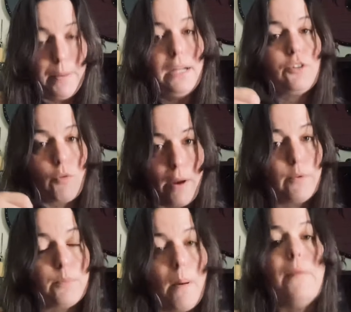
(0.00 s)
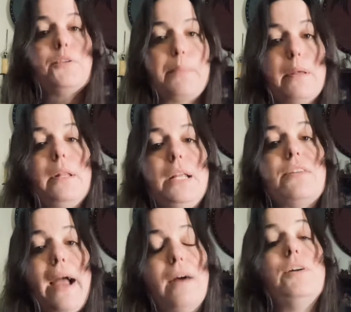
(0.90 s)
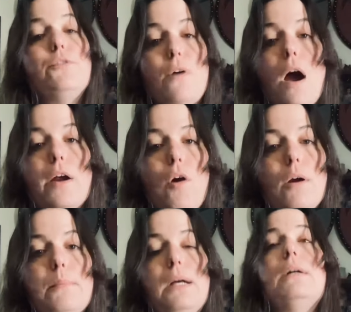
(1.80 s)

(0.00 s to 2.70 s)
It is a great responsibility to have a firearm.